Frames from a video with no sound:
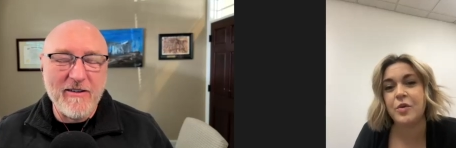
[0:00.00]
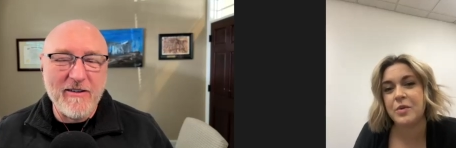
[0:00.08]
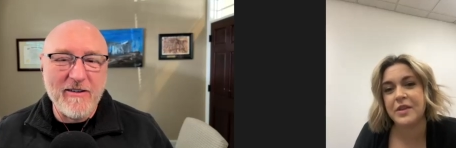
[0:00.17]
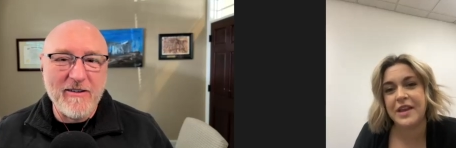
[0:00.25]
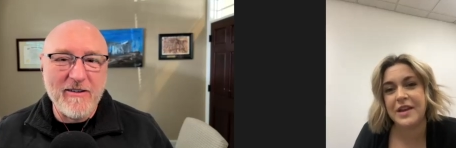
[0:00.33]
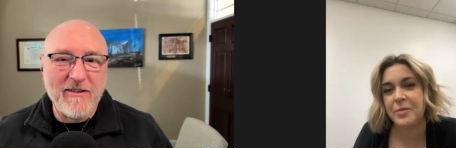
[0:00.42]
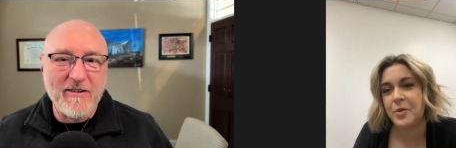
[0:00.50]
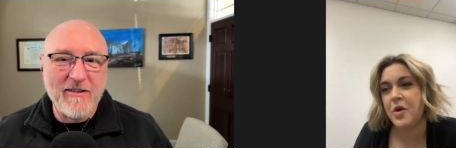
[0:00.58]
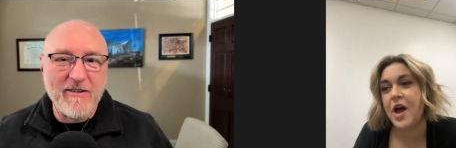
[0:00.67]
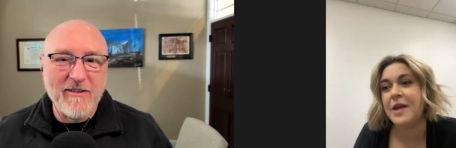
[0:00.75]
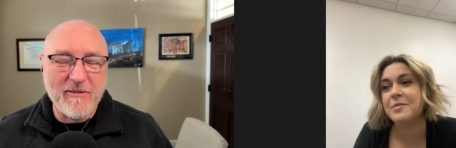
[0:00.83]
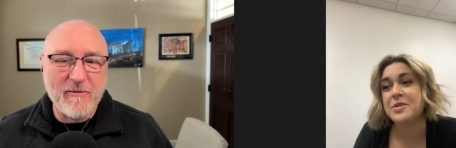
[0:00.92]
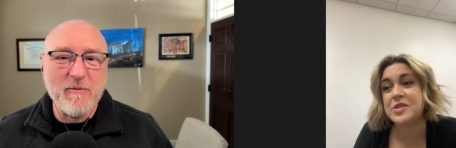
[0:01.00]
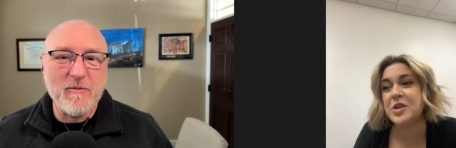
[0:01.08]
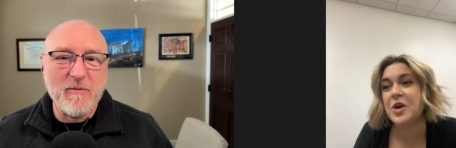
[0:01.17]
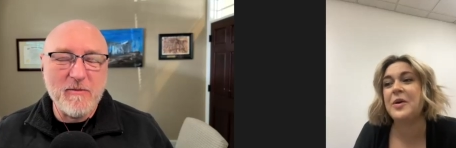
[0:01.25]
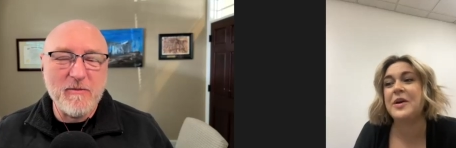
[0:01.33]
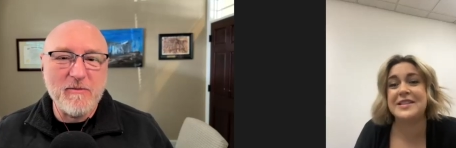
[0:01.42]
Speaker 1: relatable. I'm
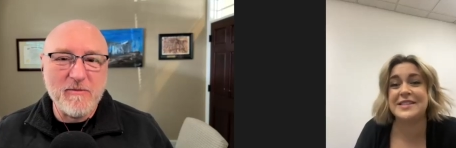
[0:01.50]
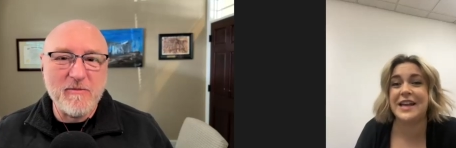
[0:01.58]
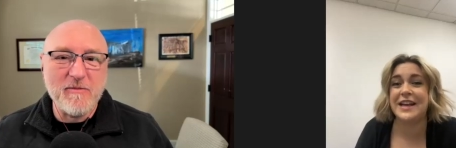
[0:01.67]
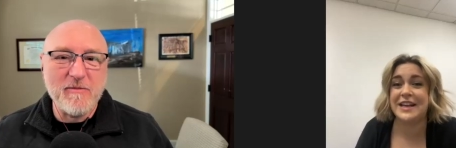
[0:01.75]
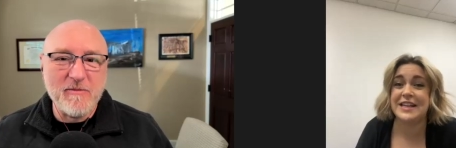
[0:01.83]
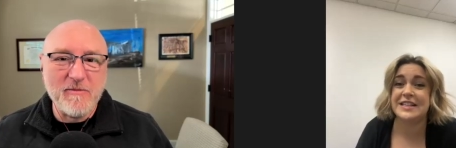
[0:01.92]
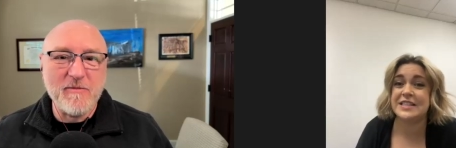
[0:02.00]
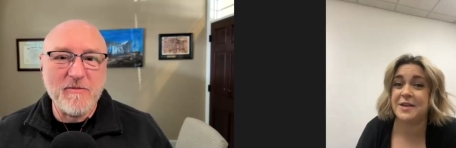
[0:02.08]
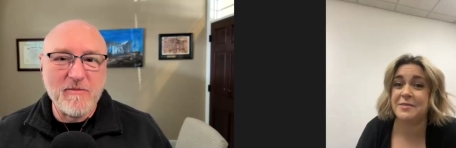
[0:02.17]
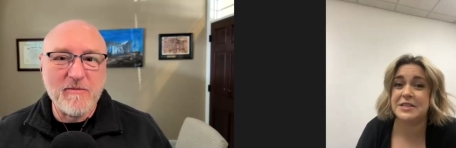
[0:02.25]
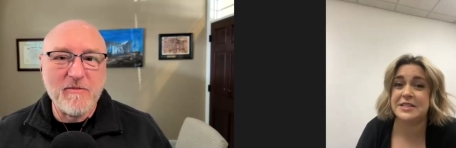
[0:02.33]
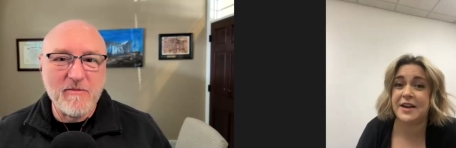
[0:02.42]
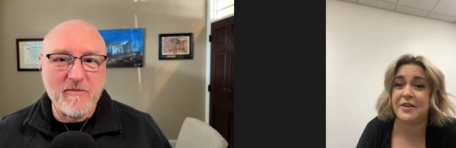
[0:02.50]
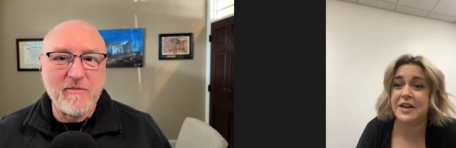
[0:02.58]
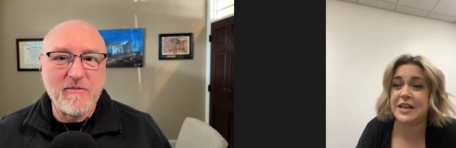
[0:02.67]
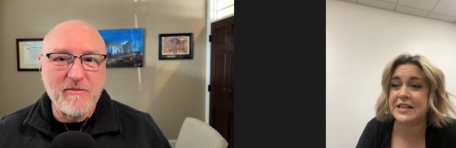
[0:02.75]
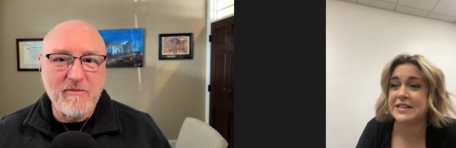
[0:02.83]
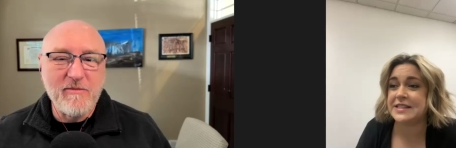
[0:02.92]
so excited he's coming down,
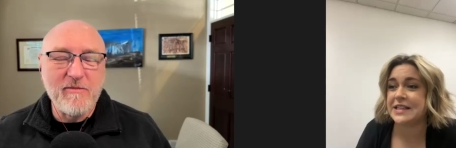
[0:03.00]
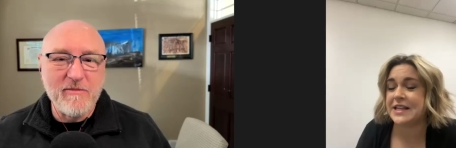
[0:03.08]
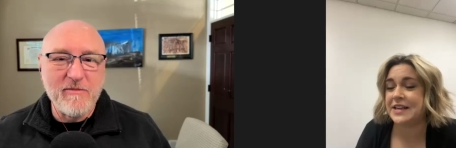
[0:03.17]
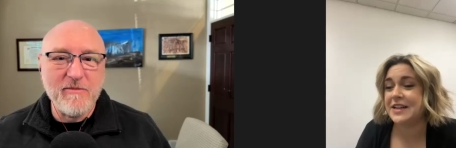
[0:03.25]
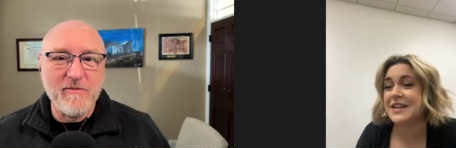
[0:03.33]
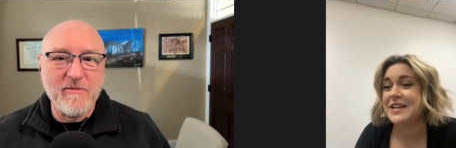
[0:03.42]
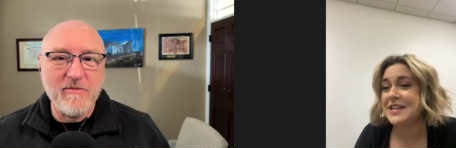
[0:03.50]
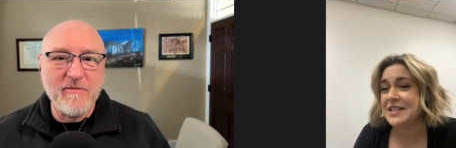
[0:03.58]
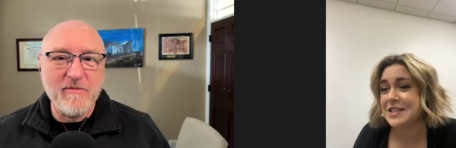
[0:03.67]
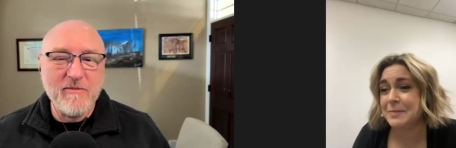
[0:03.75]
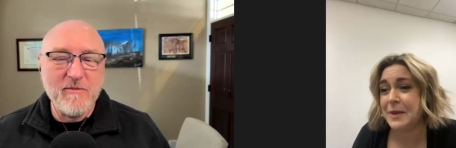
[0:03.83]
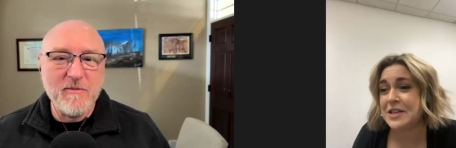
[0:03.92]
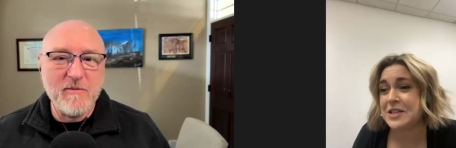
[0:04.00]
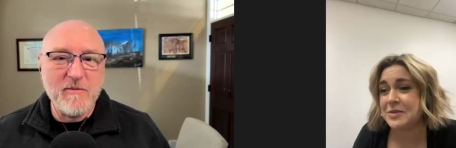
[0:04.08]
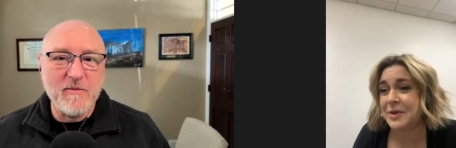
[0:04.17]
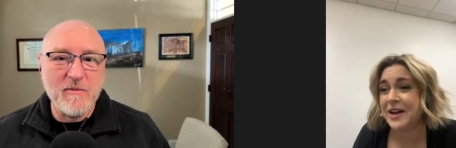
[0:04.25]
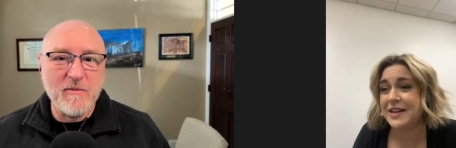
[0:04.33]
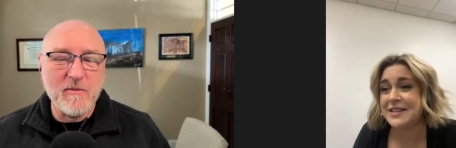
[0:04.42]
and he's going to speak
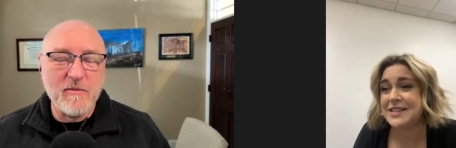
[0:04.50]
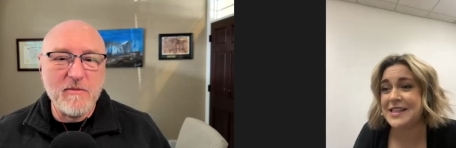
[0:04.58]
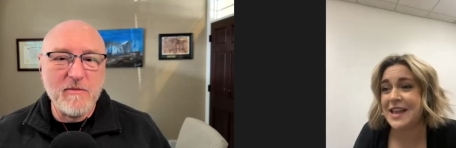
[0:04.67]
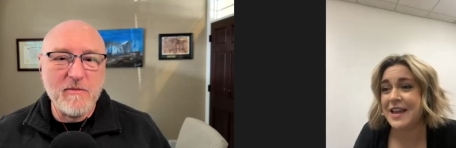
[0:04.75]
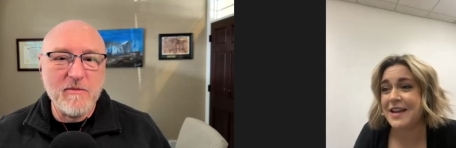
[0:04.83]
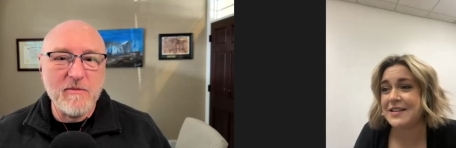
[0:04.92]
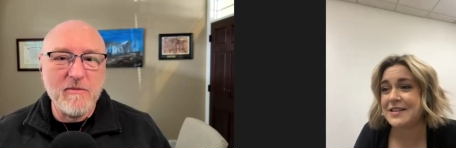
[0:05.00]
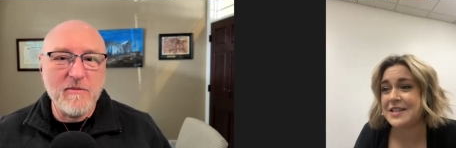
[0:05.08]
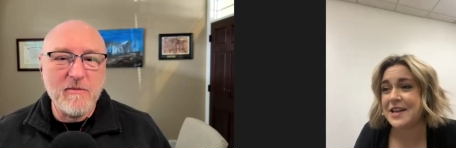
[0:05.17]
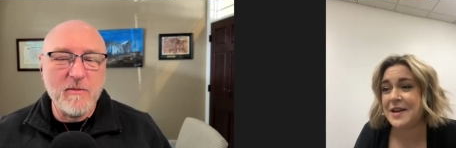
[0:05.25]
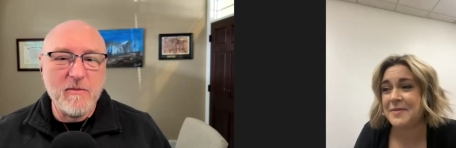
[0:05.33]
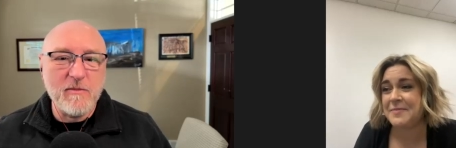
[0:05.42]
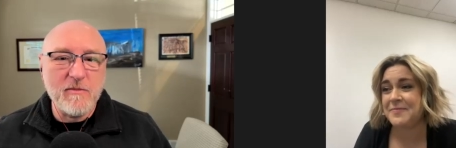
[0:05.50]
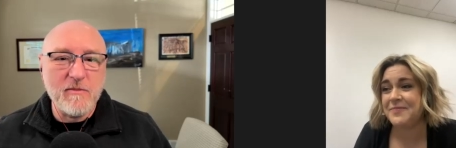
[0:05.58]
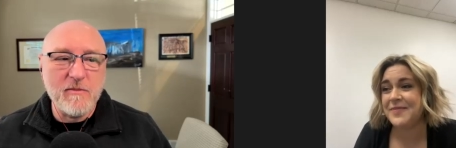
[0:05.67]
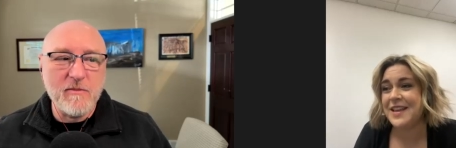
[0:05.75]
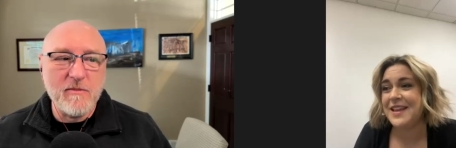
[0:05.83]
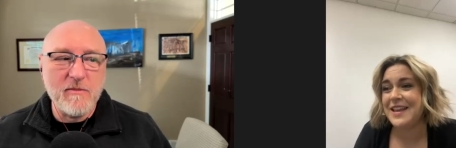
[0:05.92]
to us, and
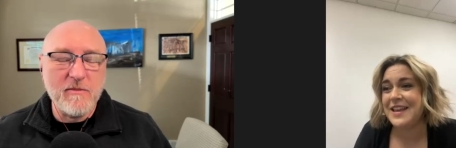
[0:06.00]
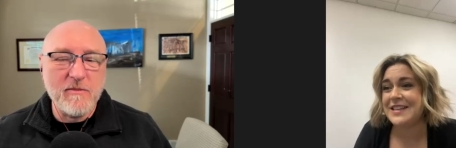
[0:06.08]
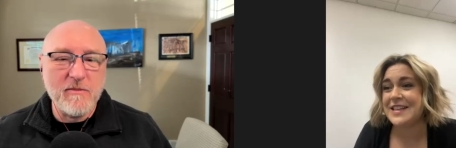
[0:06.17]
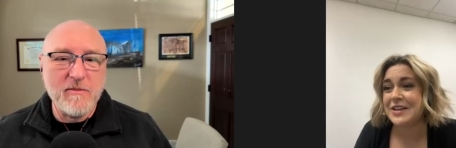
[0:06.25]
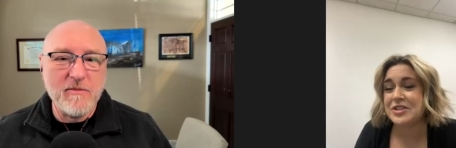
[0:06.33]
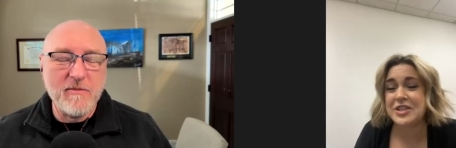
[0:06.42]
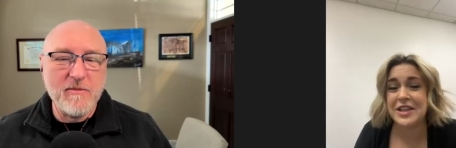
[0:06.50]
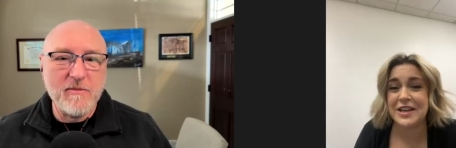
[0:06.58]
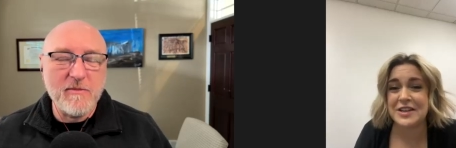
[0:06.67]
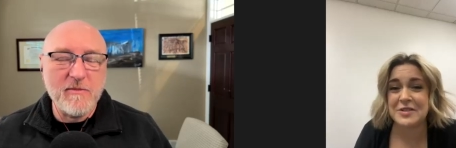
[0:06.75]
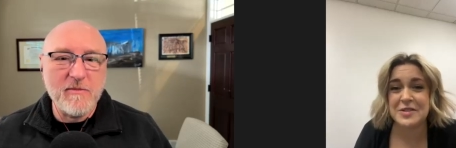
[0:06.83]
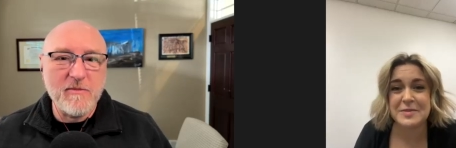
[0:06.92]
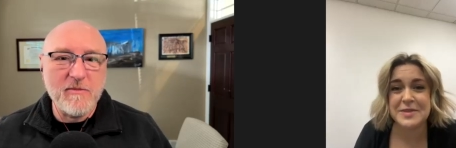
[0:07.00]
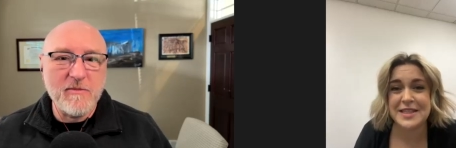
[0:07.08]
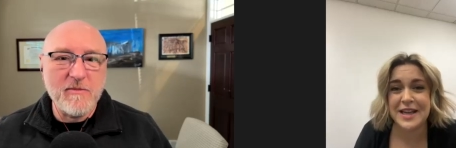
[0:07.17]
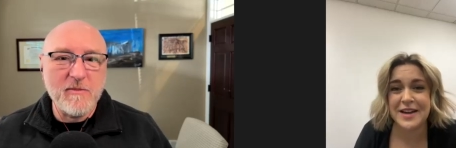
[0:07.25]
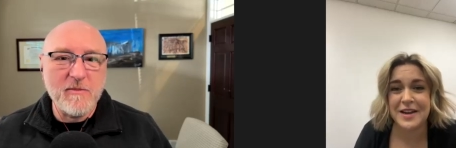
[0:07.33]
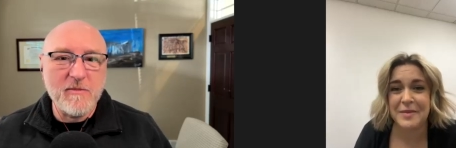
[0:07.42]
he's actually going to do some
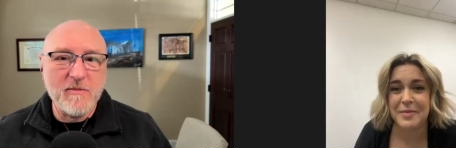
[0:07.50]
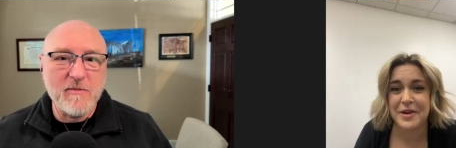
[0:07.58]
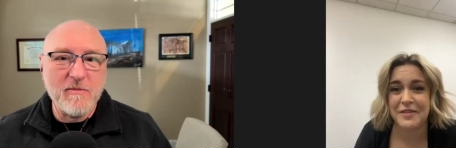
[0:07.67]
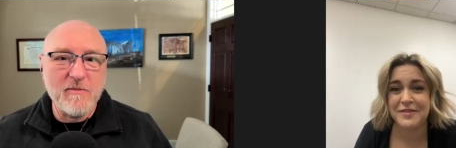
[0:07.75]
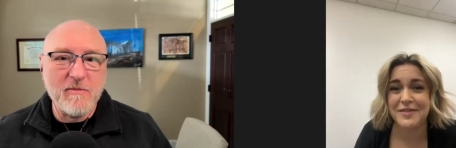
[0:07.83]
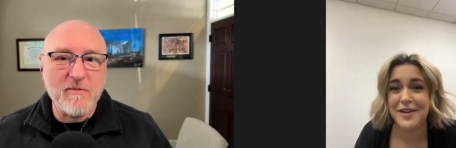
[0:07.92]
stand-up on